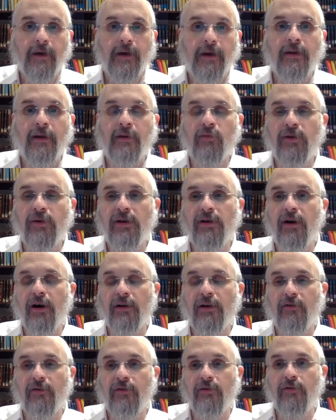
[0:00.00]
And then we
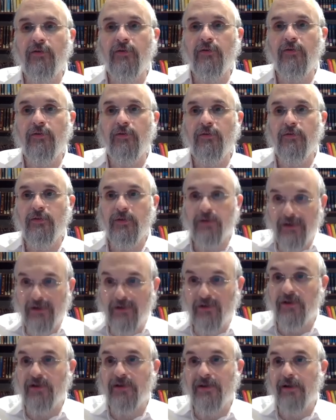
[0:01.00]
got to
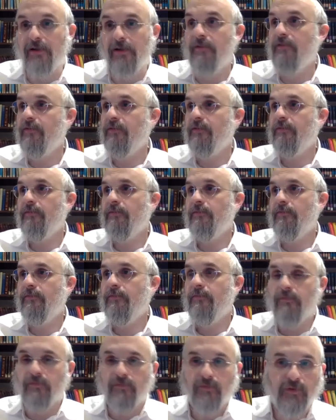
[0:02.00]
Kiddush itself,
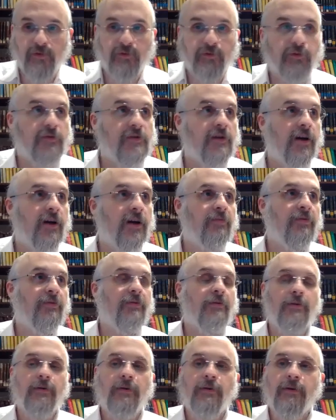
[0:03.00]
the first cup.
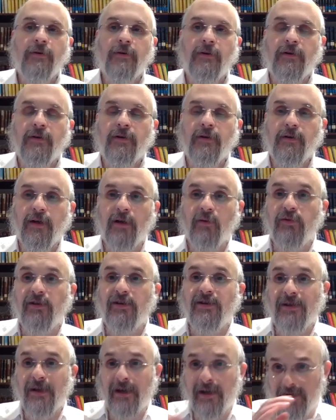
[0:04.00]
Then we
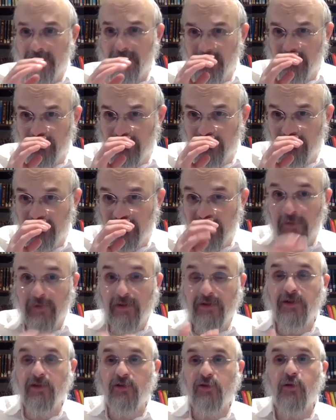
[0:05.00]
said, and
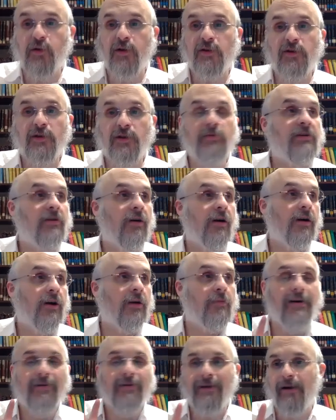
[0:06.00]
these are the two things we're going to be
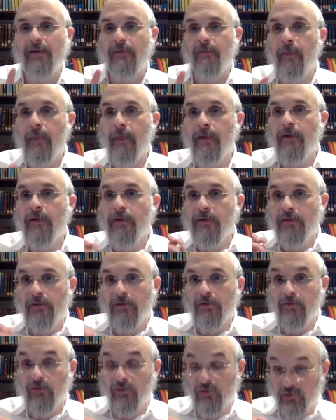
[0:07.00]
talking about now.
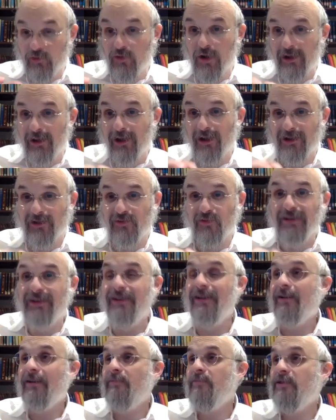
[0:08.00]
Two halachas,
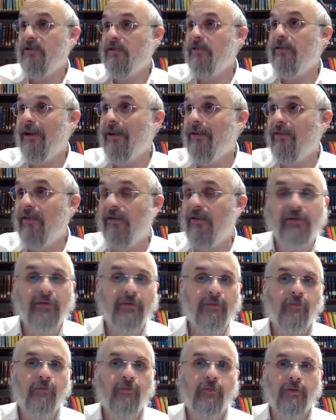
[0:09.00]
really, that the Mishnah tells
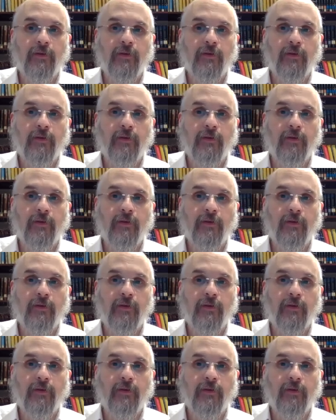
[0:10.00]
us.